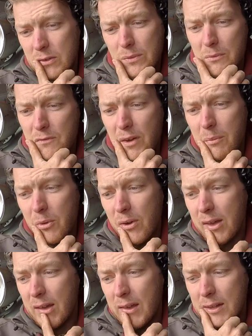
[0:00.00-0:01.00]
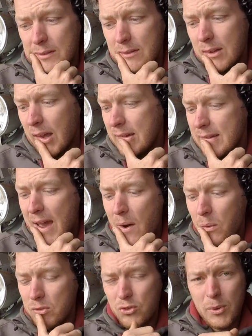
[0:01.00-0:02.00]
in February, and now
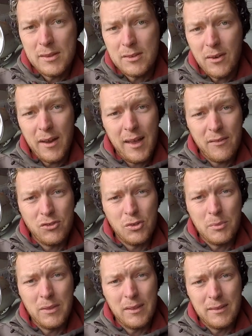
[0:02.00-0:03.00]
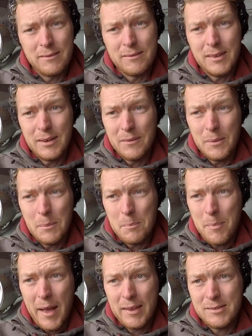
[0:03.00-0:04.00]
on Twitter I have some of the the
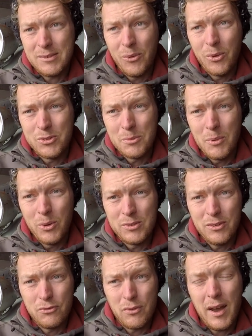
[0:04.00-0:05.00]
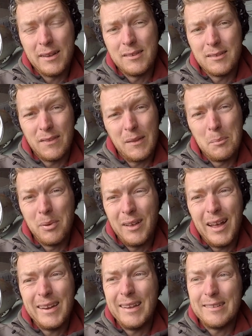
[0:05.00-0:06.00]
best automotive writers on the
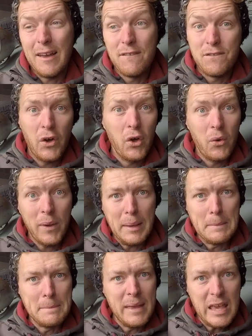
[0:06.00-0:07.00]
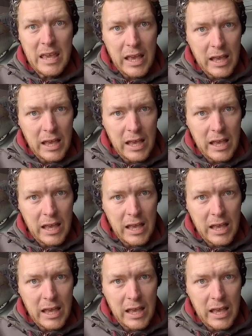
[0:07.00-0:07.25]
planet following me.